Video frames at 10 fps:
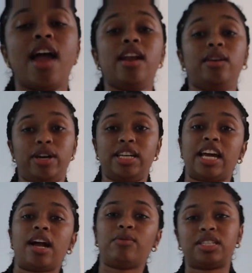Anyways,
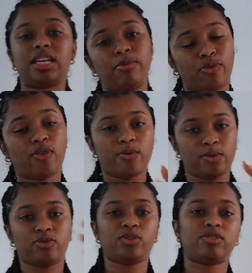like I was saying before, it
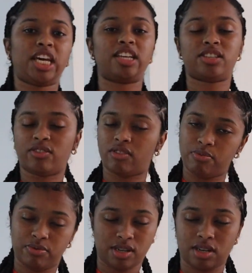was rudely
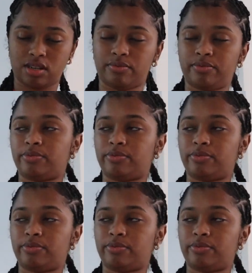interrupted.